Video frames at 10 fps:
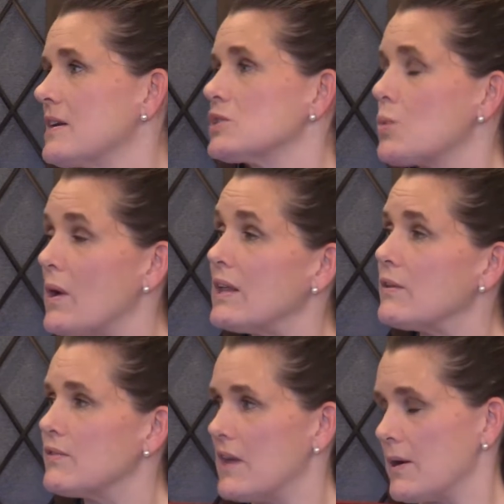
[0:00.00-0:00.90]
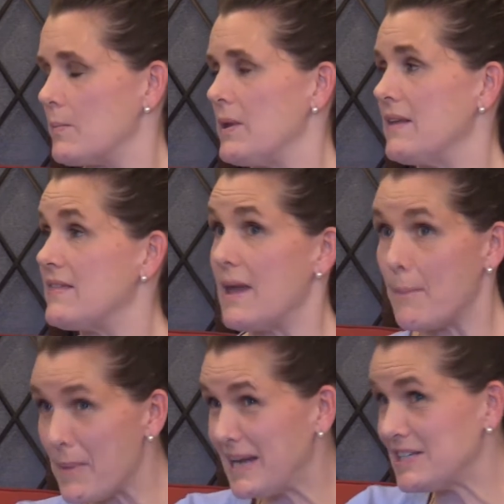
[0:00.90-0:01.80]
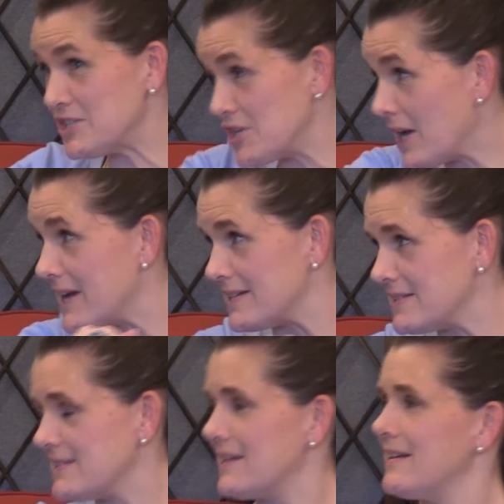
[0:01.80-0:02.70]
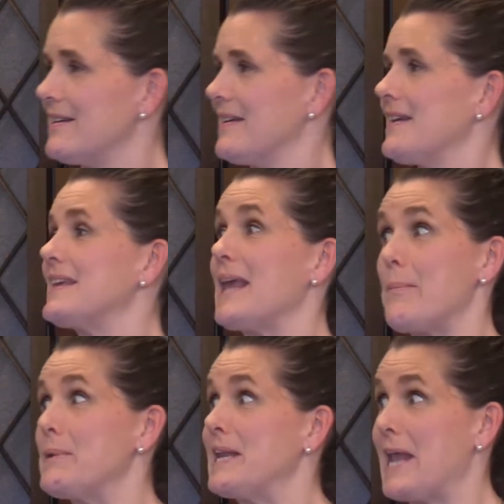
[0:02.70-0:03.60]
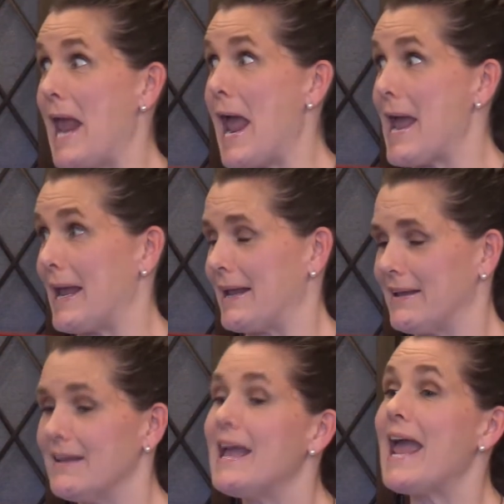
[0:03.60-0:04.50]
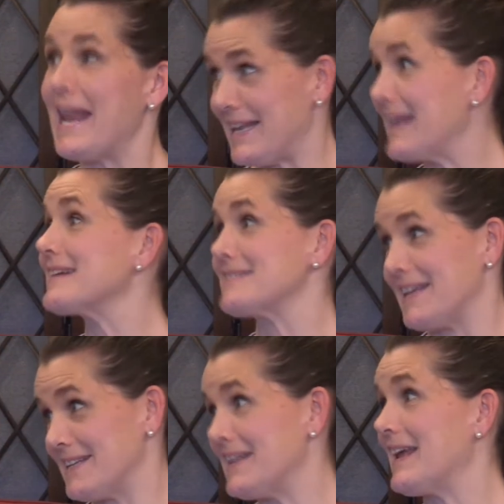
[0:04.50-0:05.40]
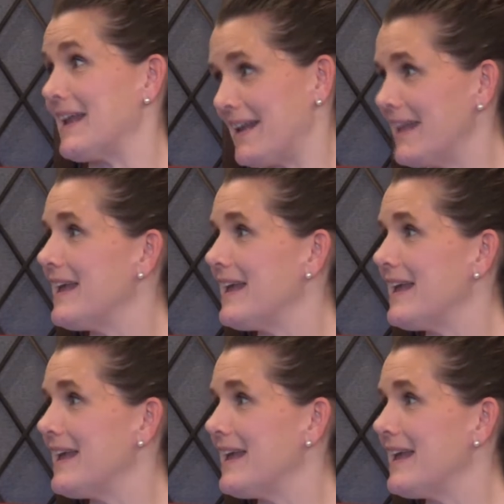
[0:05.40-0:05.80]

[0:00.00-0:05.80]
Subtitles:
swallow therapy that might just get me to gag. And yes, it did.